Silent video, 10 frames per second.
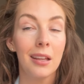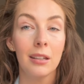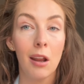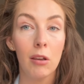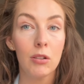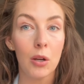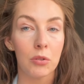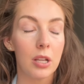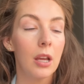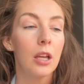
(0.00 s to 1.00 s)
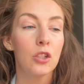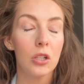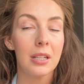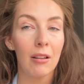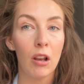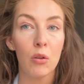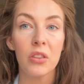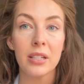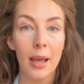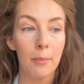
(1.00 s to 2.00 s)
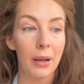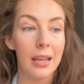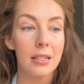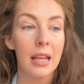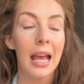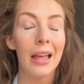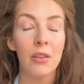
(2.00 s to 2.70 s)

No, you don't. Just download the template and